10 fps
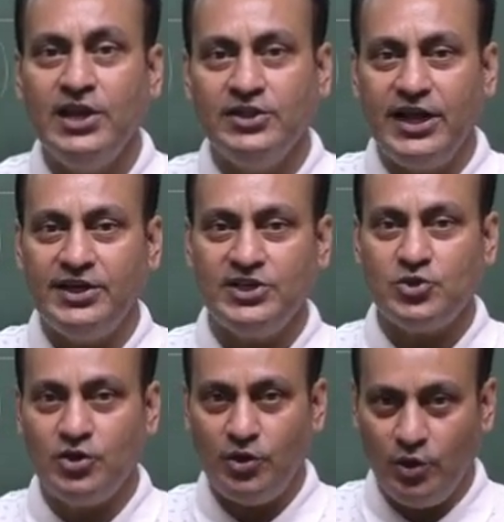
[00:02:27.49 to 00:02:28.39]
that is
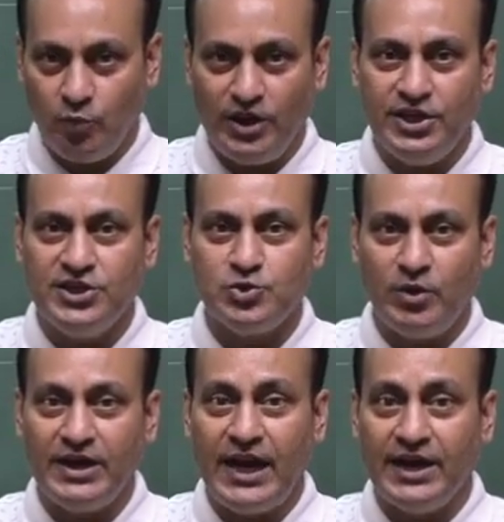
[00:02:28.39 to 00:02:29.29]
one is
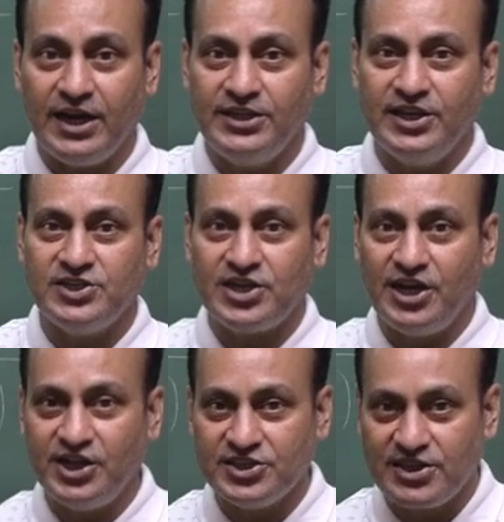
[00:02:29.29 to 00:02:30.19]
1 and other is
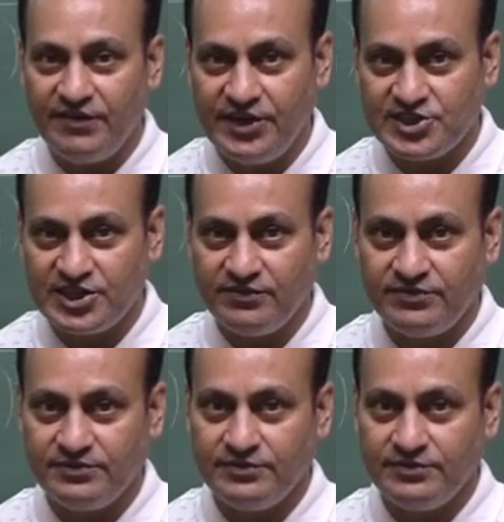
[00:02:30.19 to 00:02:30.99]
37 itself.